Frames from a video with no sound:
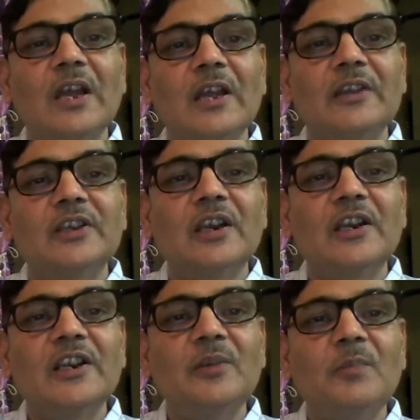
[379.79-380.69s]

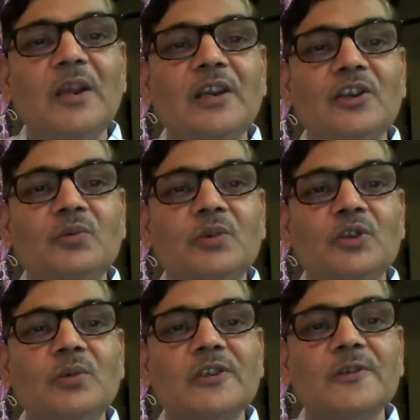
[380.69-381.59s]
Generally in male
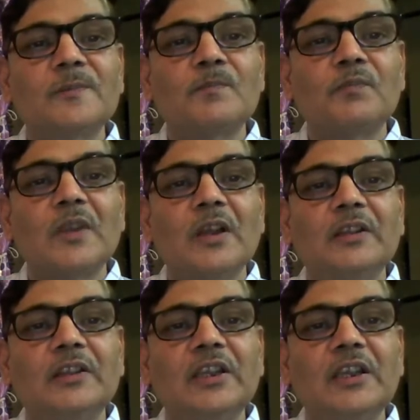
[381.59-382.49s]
individuals,
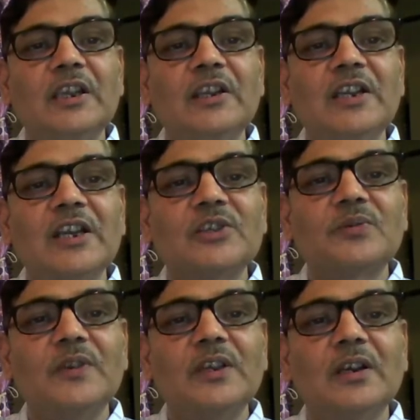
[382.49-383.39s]
the index
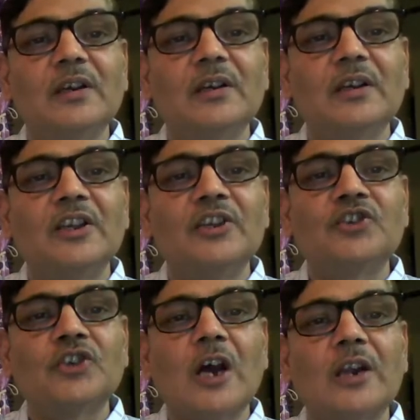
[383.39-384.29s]
finger is
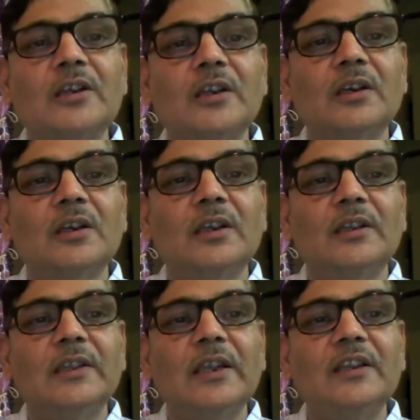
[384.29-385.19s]
shorter
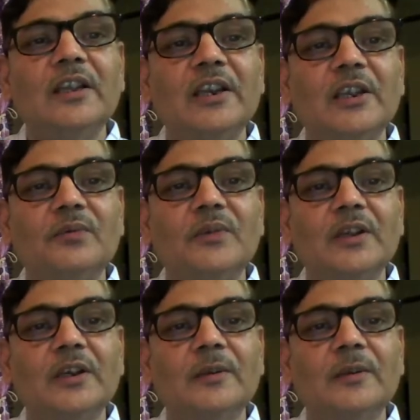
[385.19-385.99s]
than the ring finger.